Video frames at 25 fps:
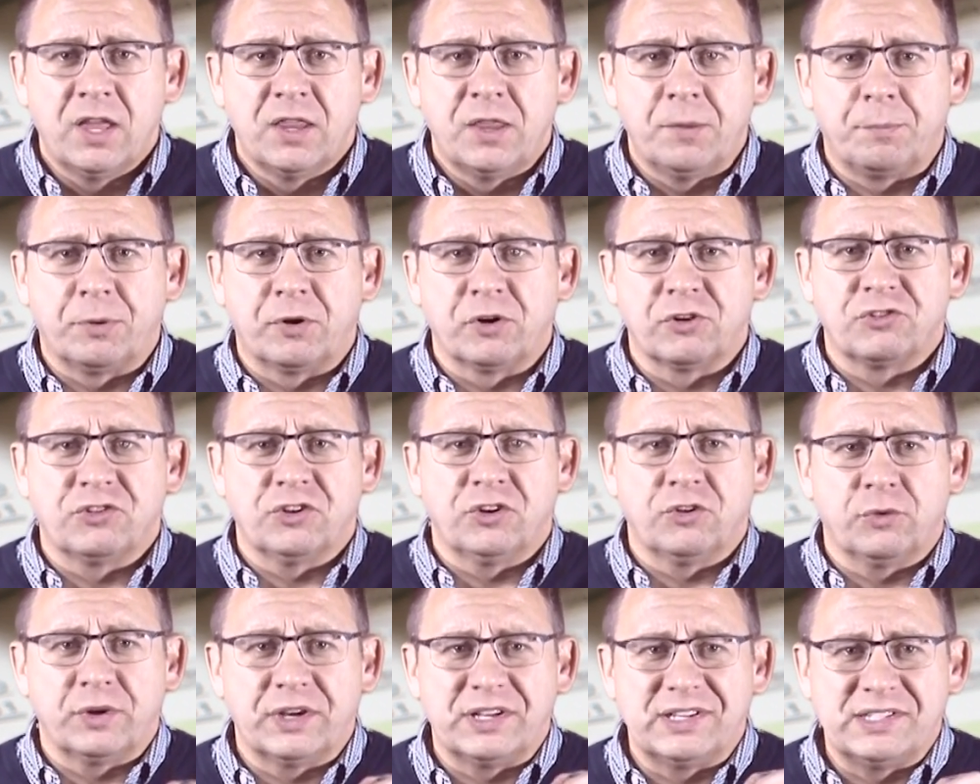The
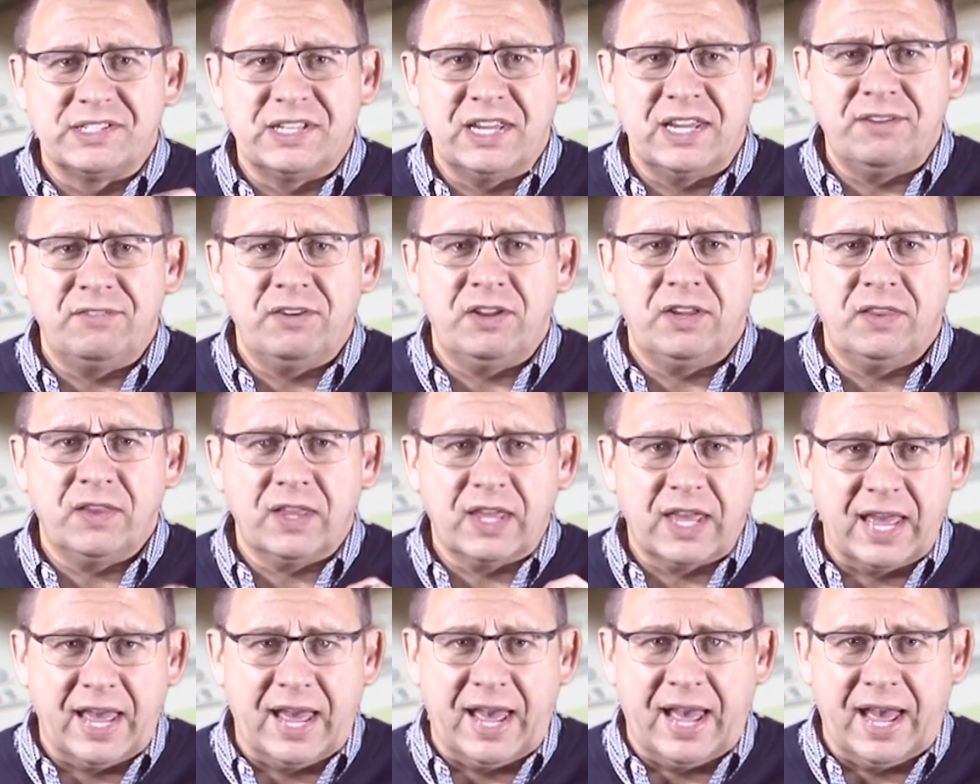person receiving
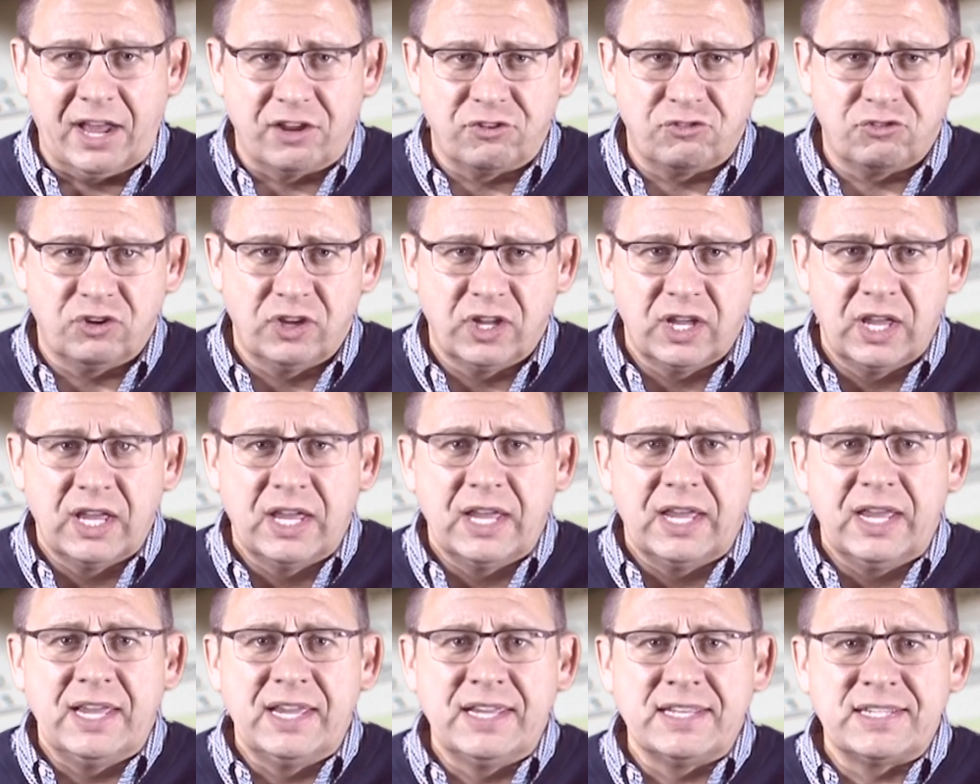the cash
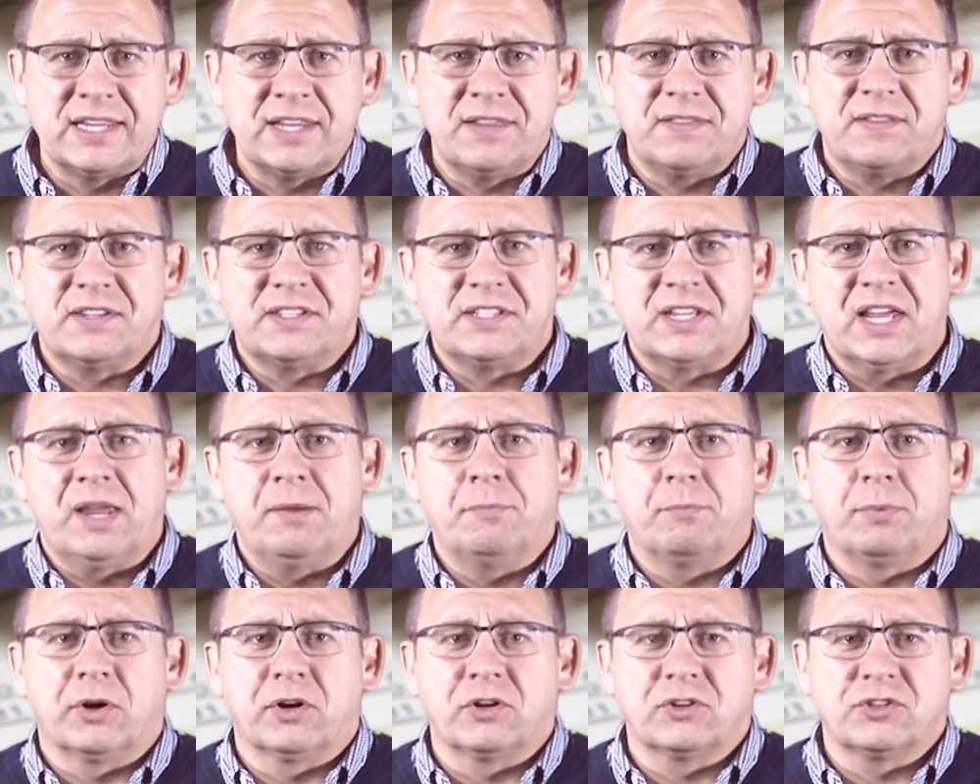isn't the
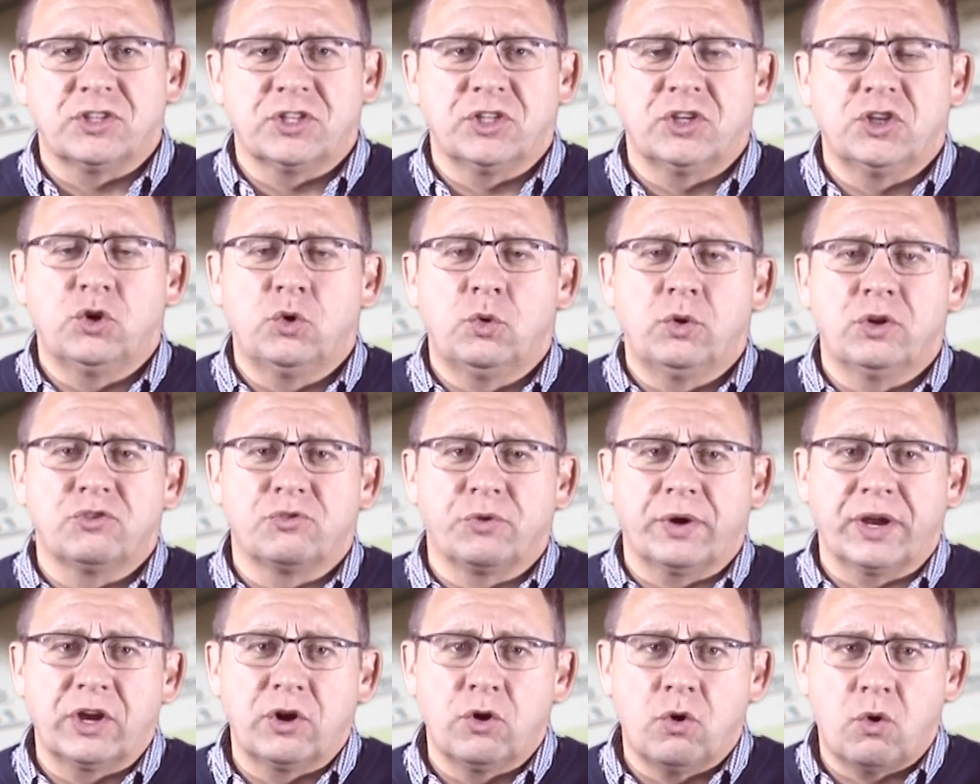same person who is
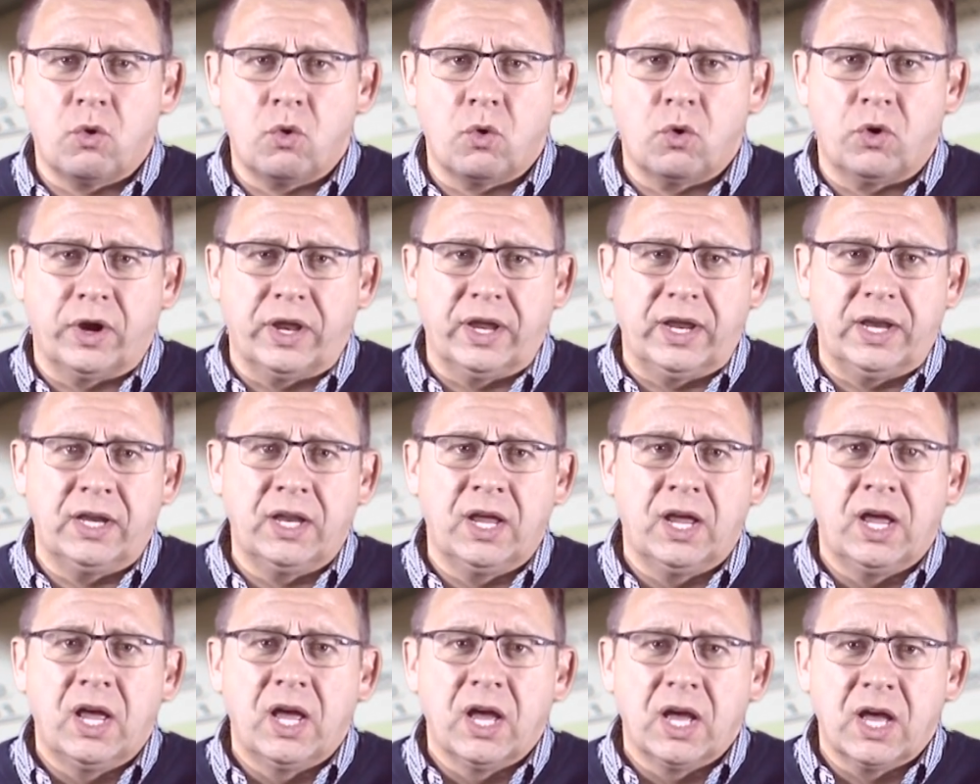
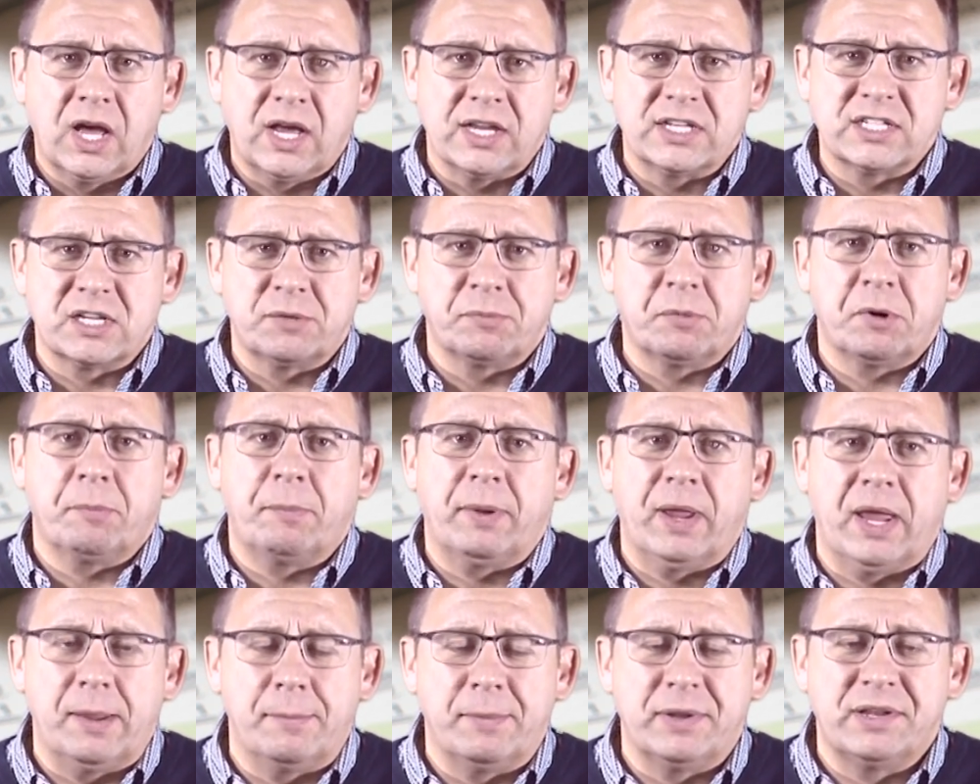recording customer
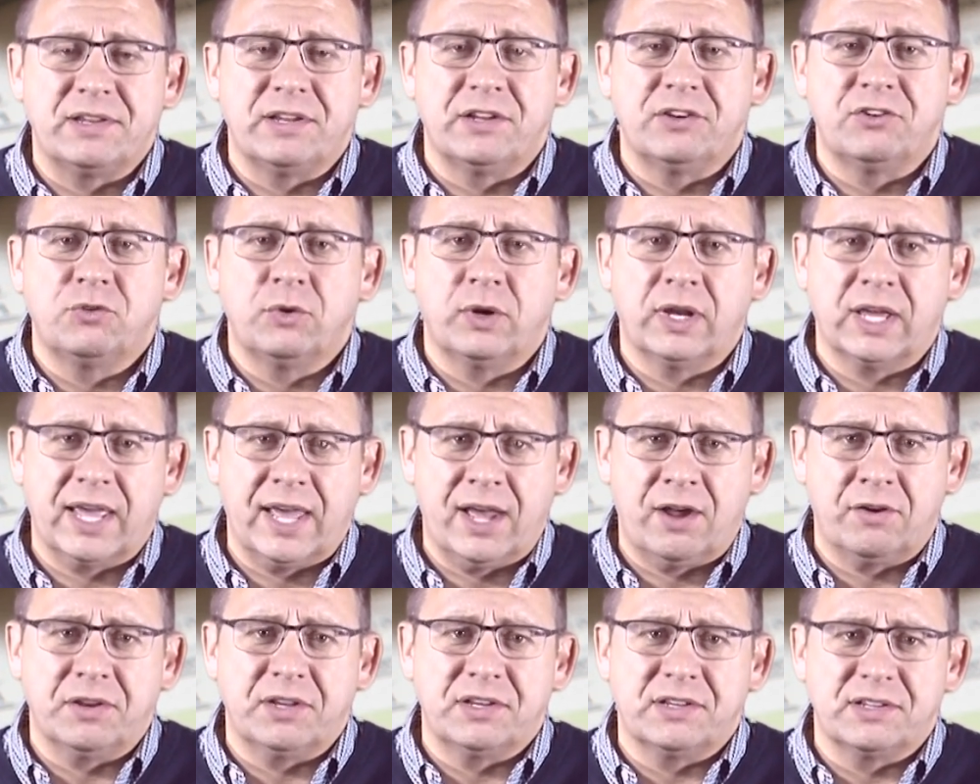payments into an
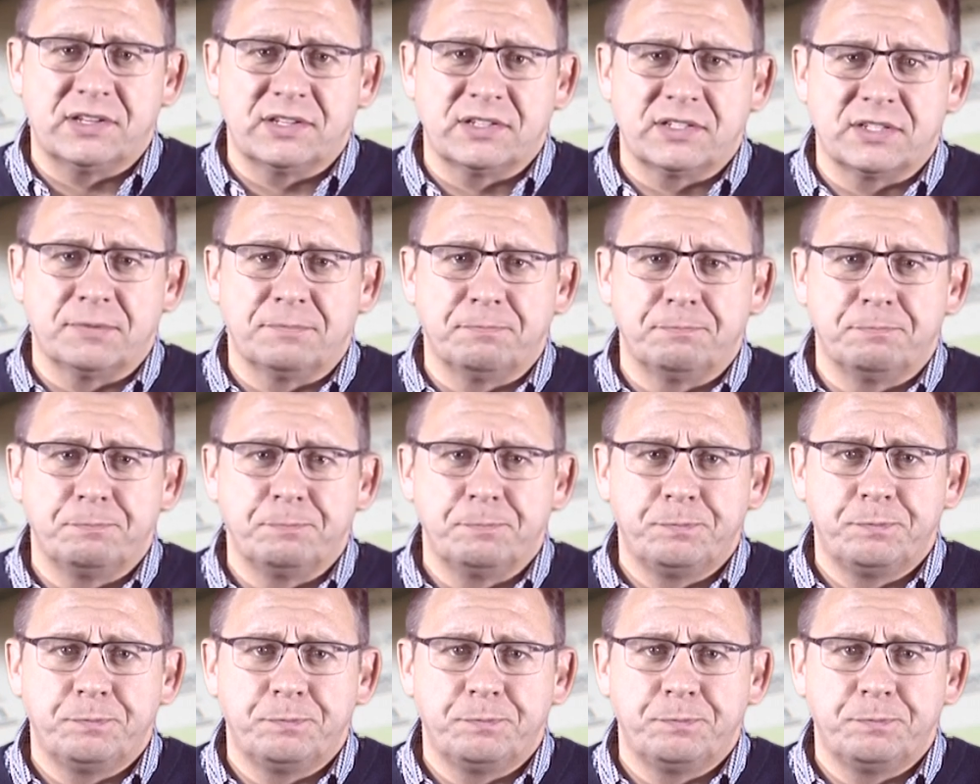accounting system.